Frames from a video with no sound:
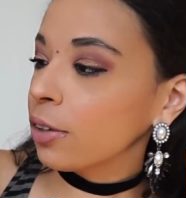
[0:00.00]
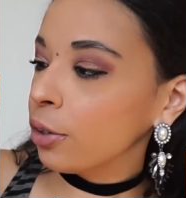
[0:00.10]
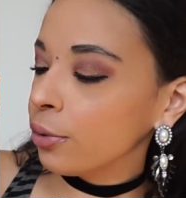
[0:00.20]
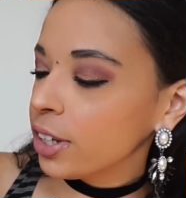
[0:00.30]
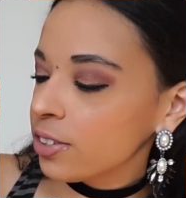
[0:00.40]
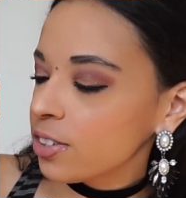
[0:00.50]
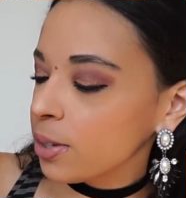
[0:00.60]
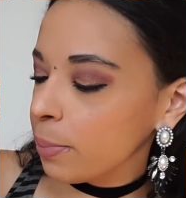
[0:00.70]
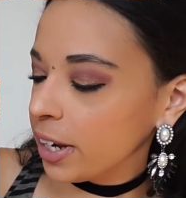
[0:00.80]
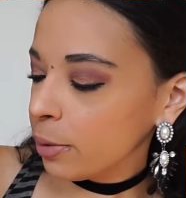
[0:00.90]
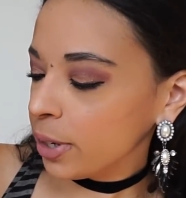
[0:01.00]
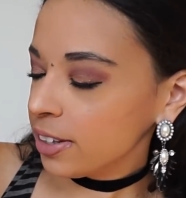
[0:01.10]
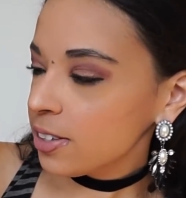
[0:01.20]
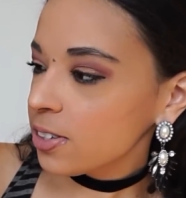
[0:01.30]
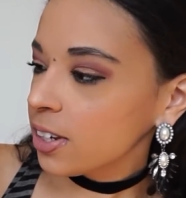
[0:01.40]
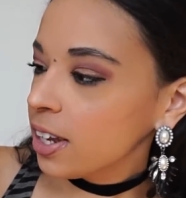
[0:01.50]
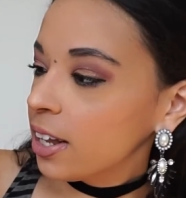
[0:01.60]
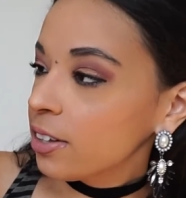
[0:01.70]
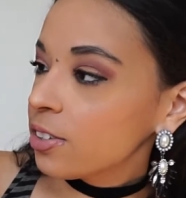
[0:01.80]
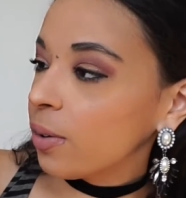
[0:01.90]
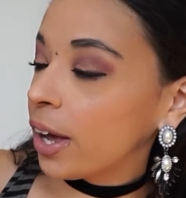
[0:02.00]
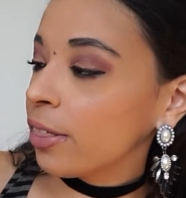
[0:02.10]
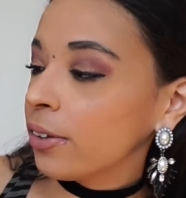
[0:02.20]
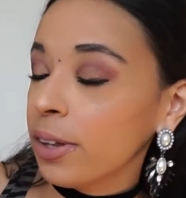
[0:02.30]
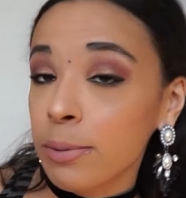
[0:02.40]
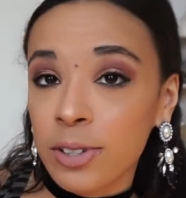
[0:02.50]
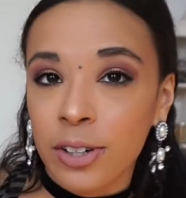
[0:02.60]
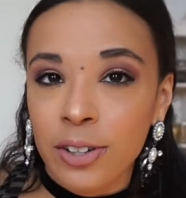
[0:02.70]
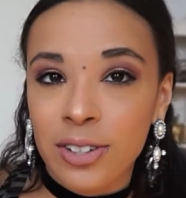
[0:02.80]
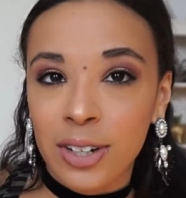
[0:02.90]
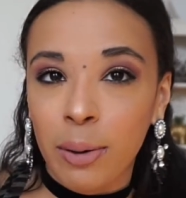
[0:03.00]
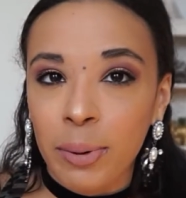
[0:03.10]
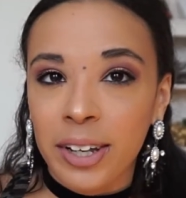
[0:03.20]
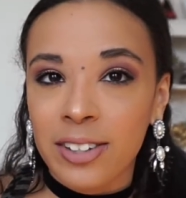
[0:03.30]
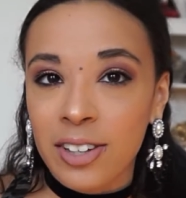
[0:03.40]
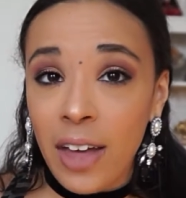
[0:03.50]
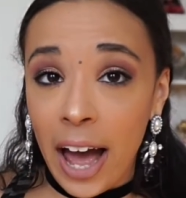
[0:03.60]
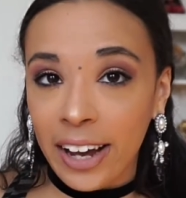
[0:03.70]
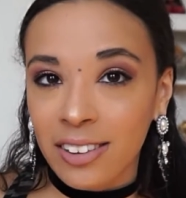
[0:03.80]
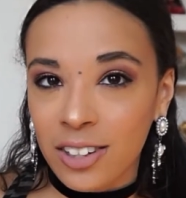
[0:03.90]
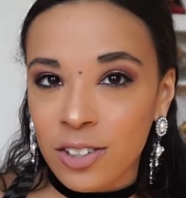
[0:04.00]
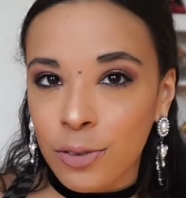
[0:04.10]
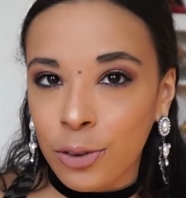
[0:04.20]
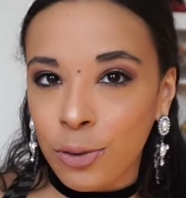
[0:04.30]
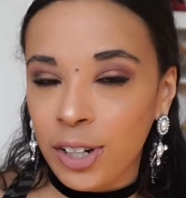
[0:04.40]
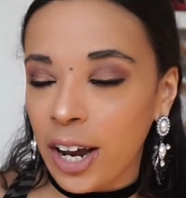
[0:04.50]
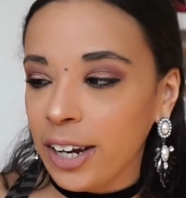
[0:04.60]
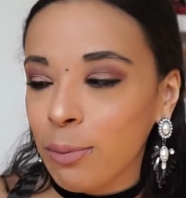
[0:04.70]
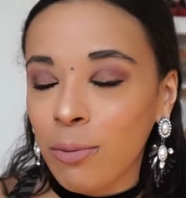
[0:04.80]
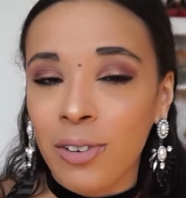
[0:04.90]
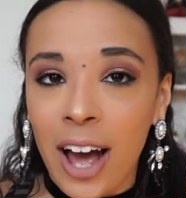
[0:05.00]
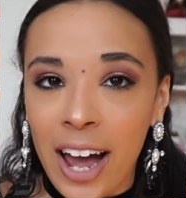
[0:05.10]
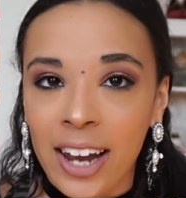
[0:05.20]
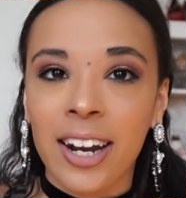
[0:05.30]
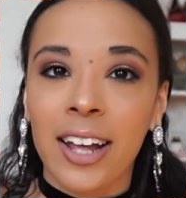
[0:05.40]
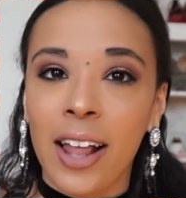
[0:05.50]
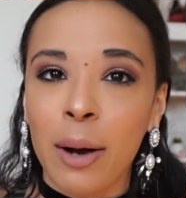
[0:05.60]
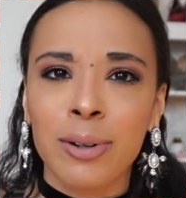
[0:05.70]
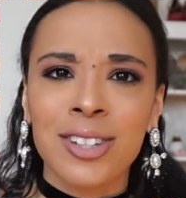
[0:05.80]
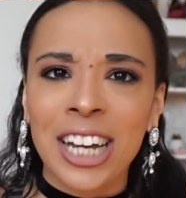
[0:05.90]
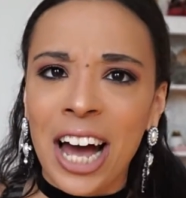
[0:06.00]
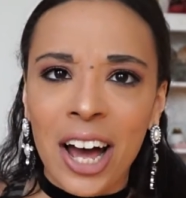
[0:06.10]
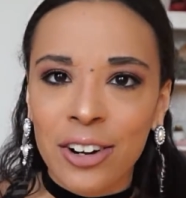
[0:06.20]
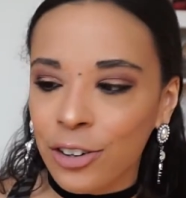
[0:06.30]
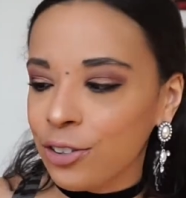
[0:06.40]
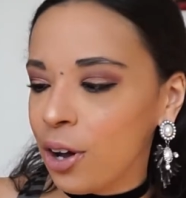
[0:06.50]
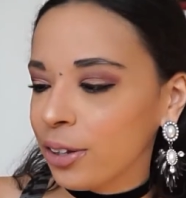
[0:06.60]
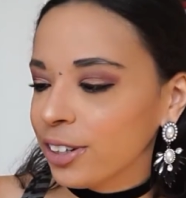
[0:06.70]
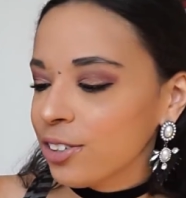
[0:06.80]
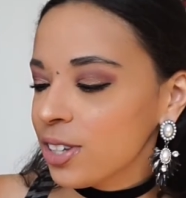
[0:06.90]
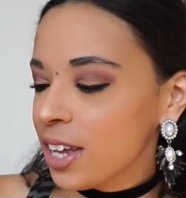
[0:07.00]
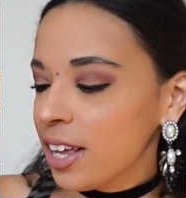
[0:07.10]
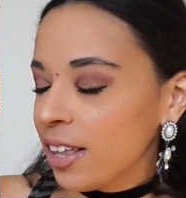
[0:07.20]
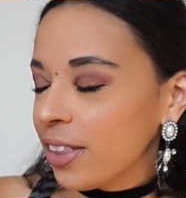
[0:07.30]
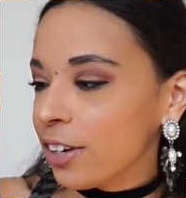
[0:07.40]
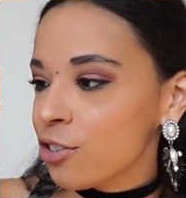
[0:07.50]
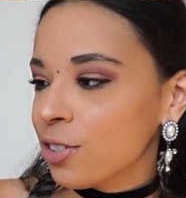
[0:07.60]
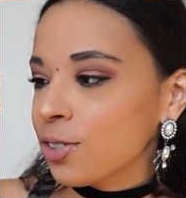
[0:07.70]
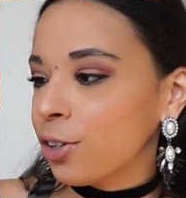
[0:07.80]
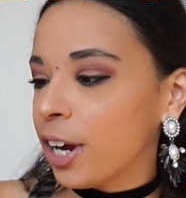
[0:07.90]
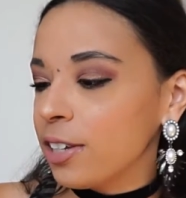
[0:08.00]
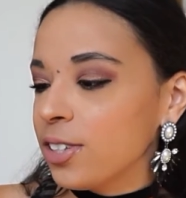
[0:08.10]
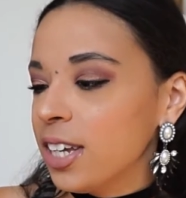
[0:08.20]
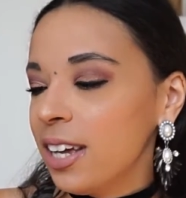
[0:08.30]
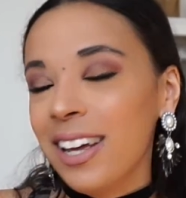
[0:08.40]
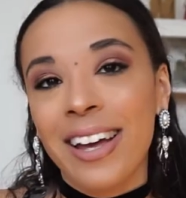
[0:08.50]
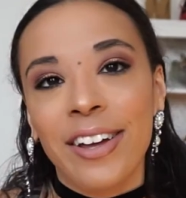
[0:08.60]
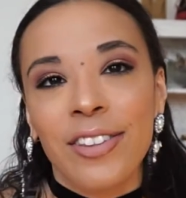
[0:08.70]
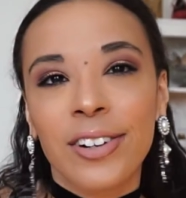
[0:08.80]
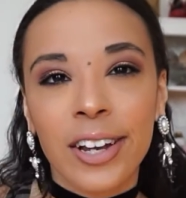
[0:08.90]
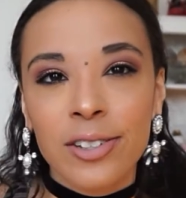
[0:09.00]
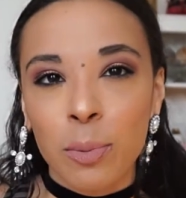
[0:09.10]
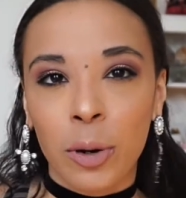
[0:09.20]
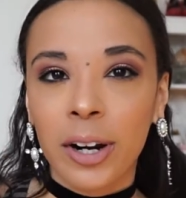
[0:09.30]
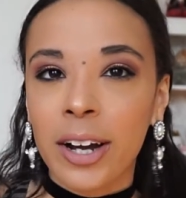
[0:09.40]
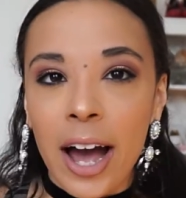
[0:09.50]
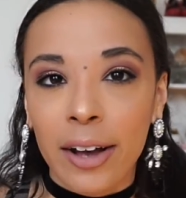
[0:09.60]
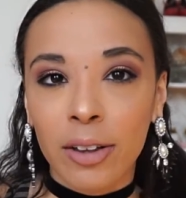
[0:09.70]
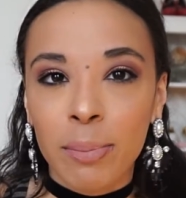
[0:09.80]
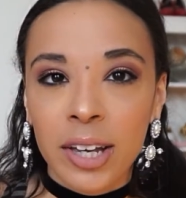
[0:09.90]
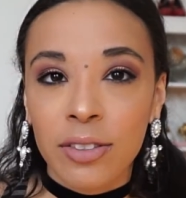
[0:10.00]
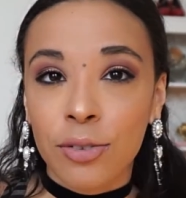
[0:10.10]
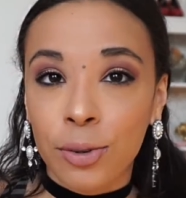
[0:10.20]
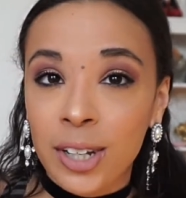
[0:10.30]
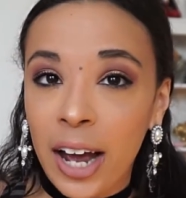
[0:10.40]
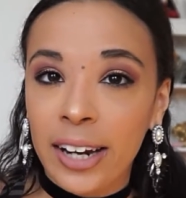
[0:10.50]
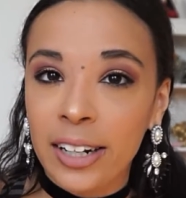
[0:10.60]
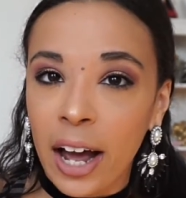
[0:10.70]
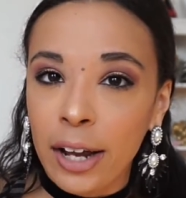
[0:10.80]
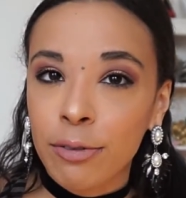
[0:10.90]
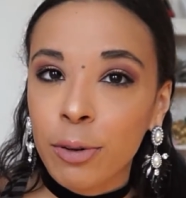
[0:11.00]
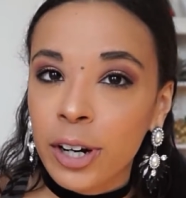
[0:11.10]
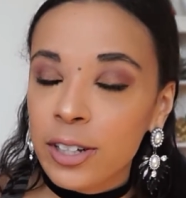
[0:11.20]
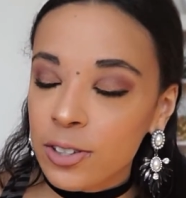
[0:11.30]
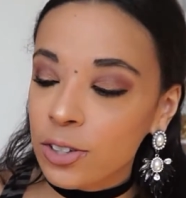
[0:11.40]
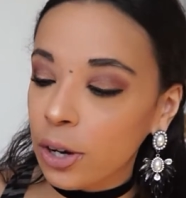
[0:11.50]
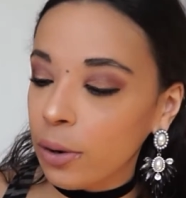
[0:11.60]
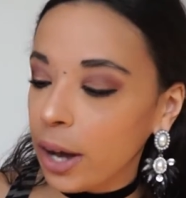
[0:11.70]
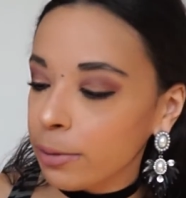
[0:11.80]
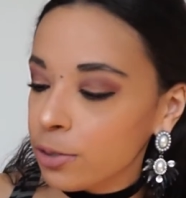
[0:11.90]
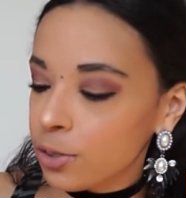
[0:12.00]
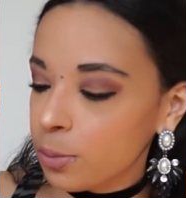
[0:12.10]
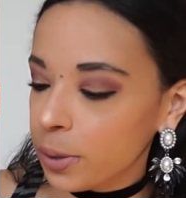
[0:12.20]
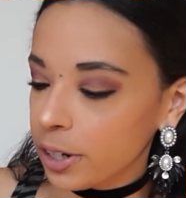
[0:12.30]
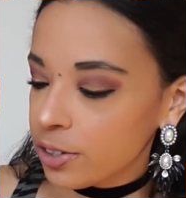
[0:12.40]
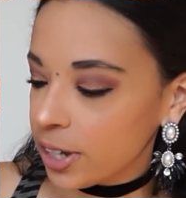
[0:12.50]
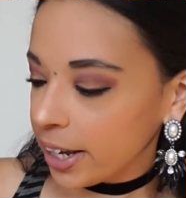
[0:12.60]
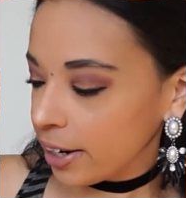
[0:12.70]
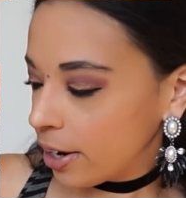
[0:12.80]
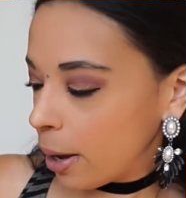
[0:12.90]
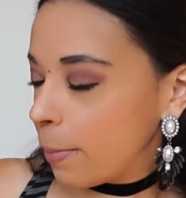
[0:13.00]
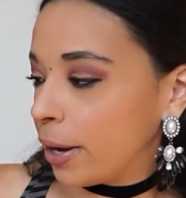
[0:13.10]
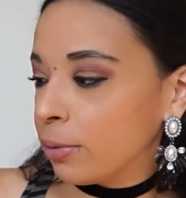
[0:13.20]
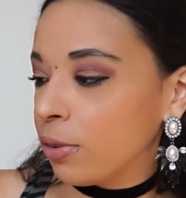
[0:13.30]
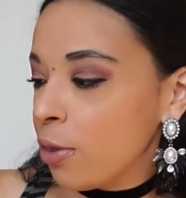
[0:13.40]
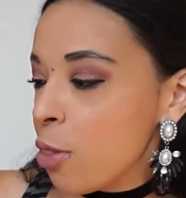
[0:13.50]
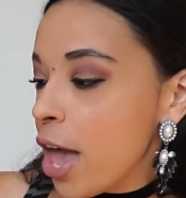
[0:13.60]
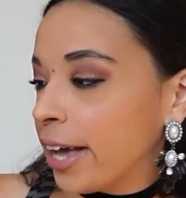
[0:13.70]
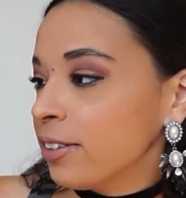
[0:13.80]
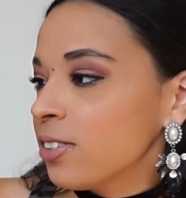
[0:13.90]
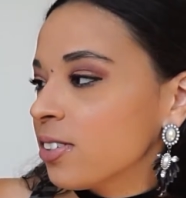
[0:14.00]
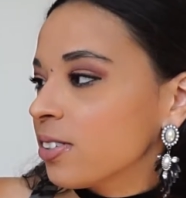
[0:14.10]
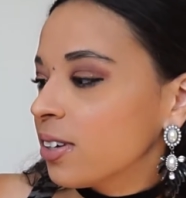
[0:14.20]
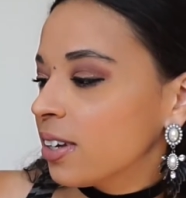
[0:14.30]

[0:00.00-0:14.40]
Lunas, the mini ones. So I thought that was a good deal because if I got this for $3.99 and that one's like $100, that's just crazy. If it doesn't work, I only paid $3.99 for it, so I was super excited about this.